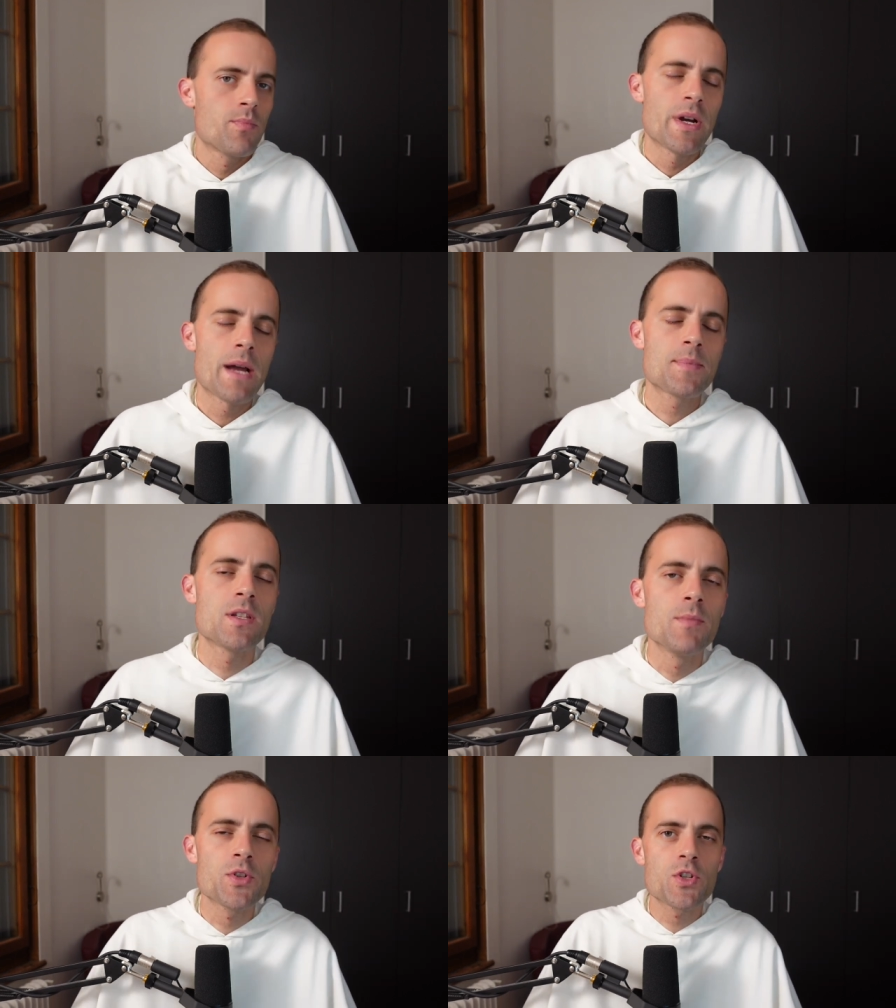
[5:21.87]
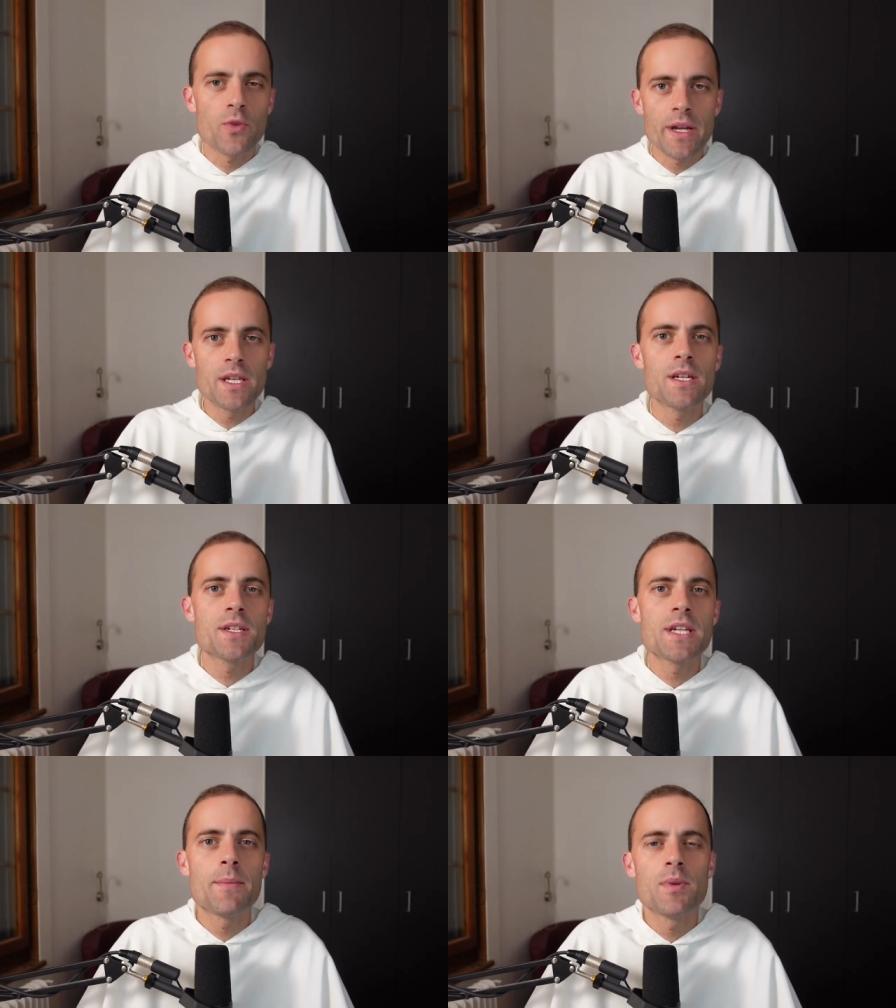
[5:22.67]
Perhaps the most striking
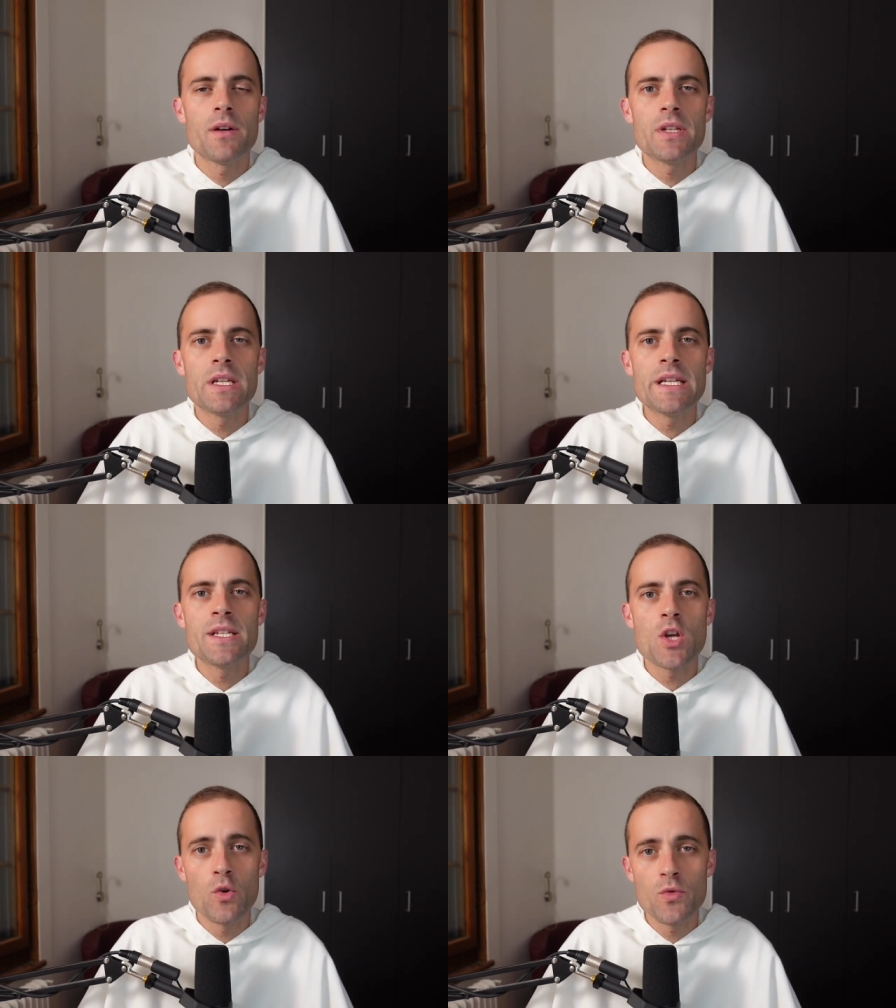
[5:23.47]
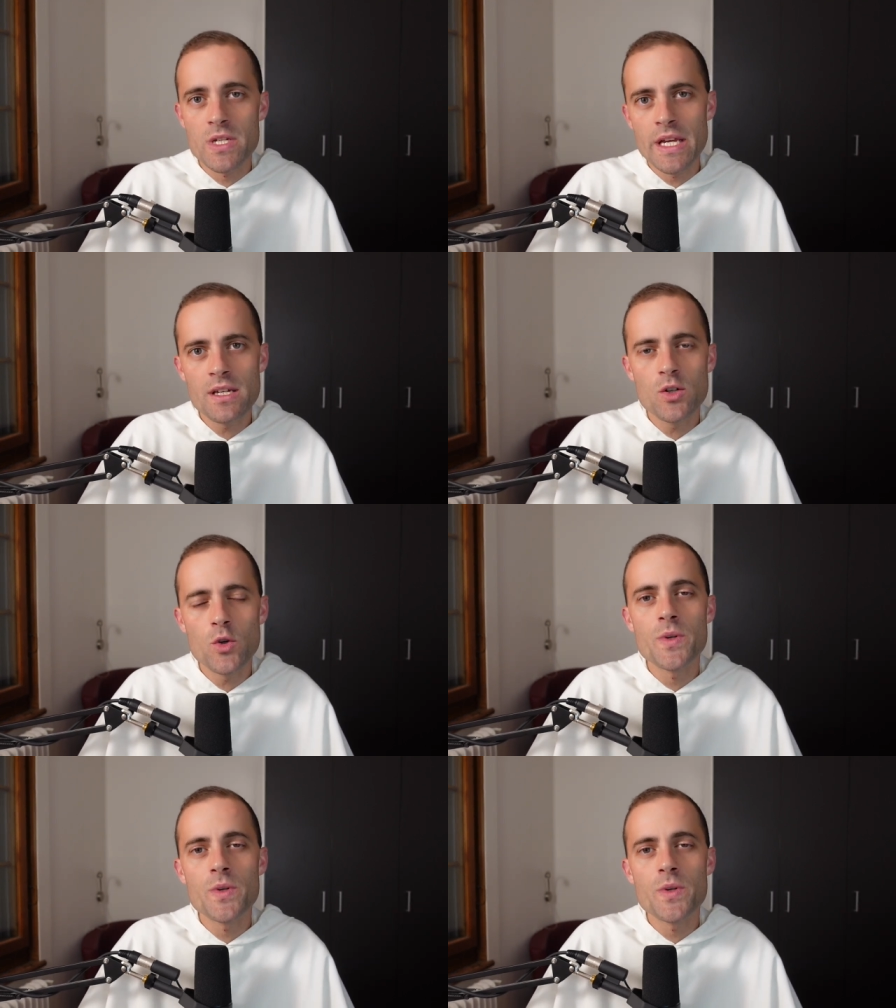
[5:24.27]
example of it is Hosea,